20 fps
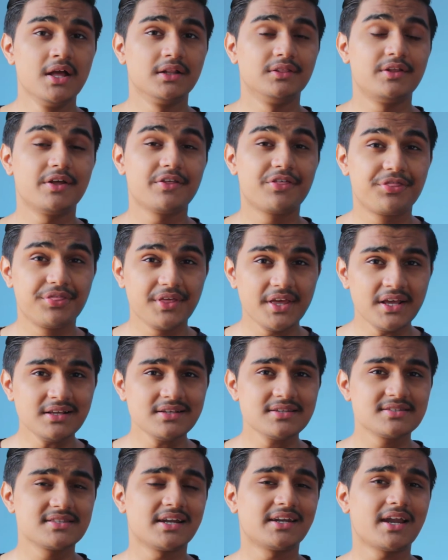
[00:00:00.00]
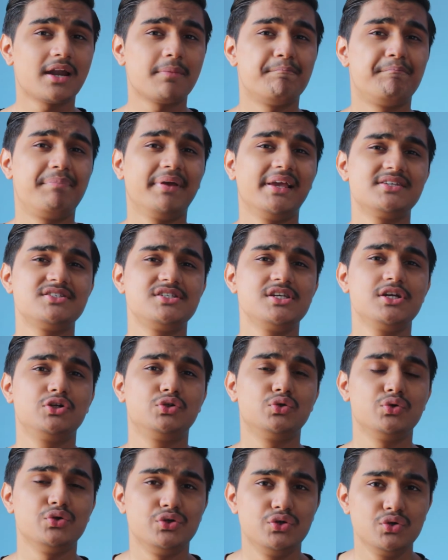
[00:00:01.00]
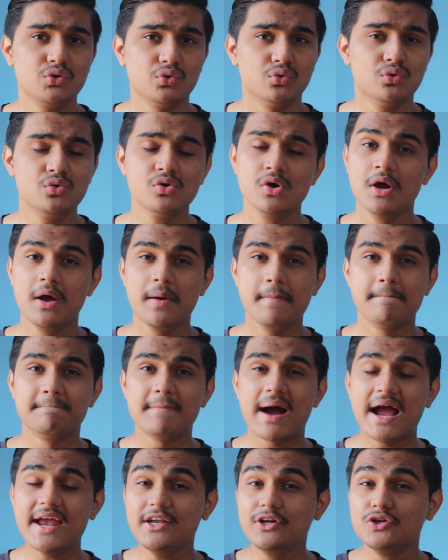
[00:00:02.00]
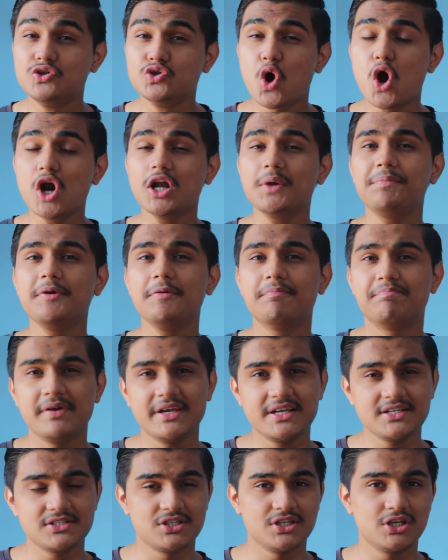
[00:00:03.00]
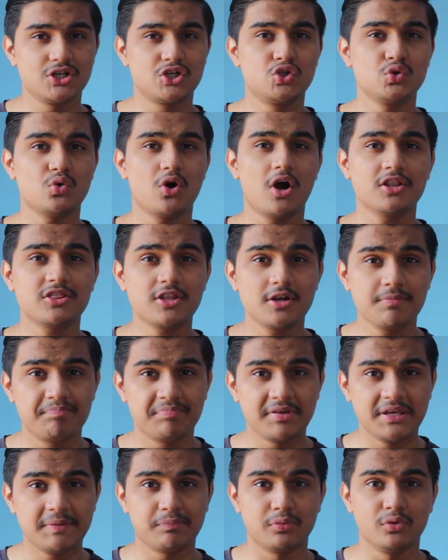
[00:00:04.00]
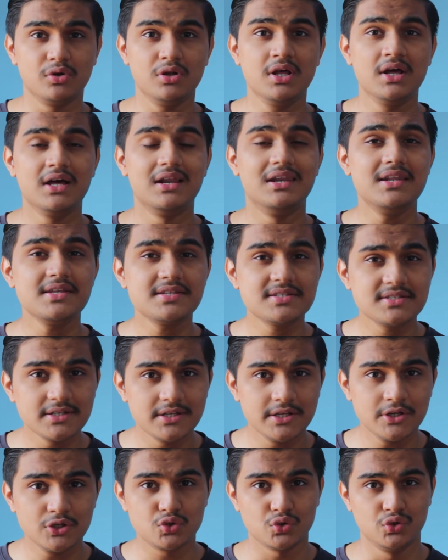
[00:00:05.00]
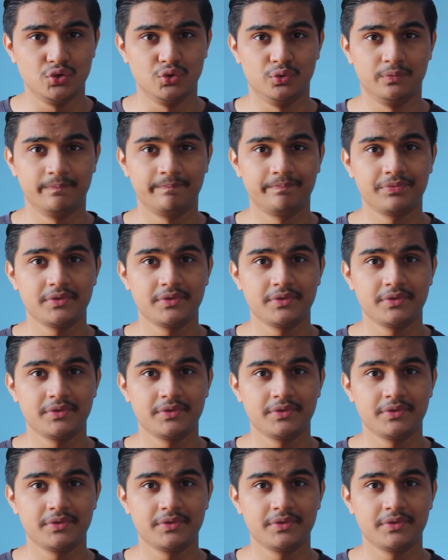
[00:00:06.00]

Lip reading: the things that are basic to you might not be basic to other people listening to you.